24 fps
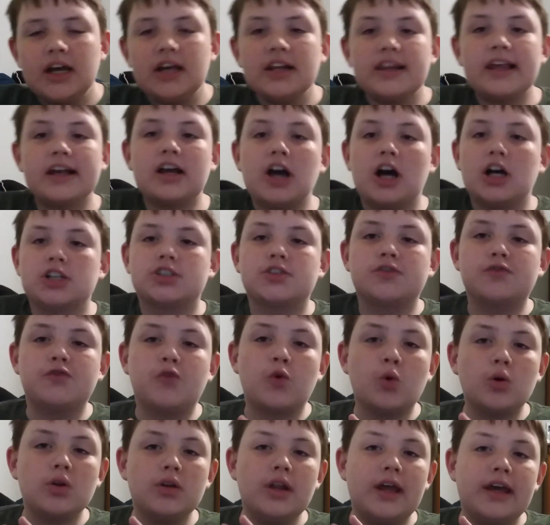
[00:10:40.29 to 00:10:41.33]
They cost
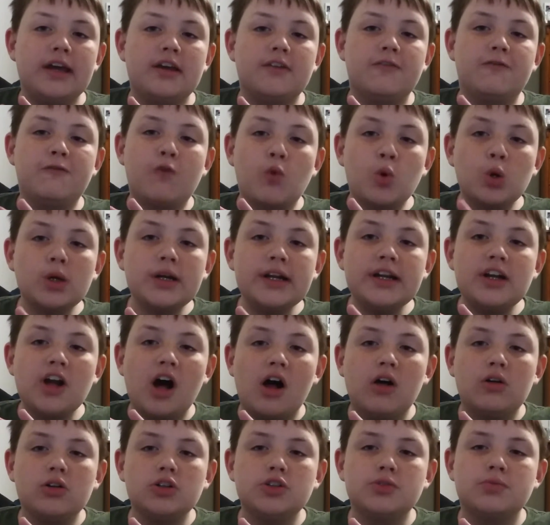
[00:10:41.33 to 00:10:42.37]
like
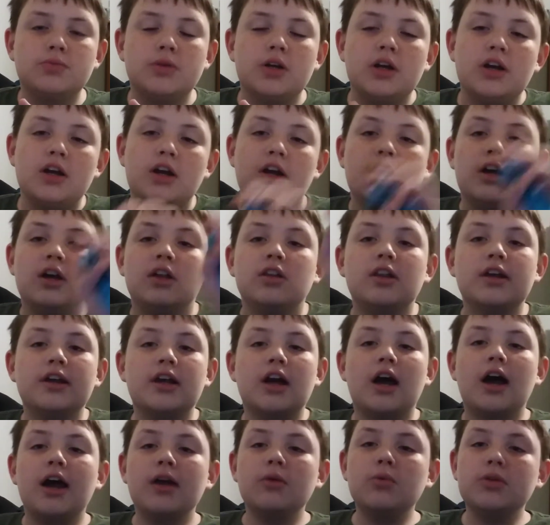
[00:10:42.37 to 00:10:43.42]
$40. Like
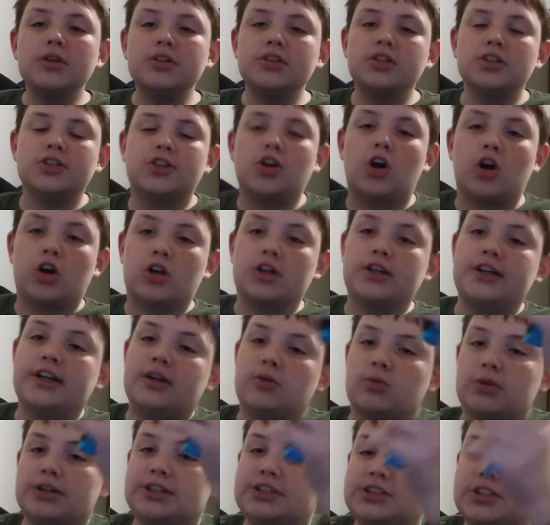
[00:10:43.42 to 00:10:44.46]
I went to Target
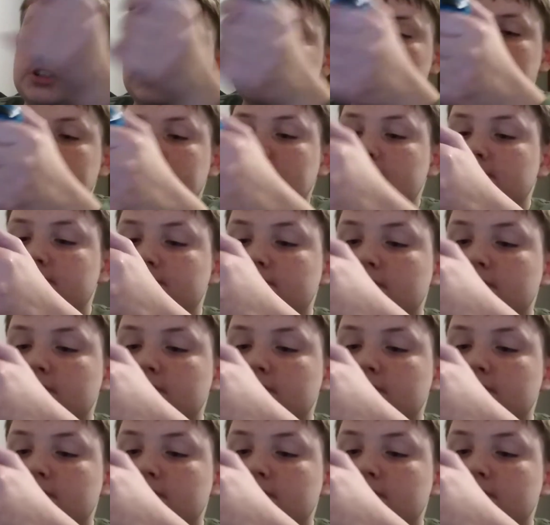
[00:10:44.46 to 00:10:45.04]
recently,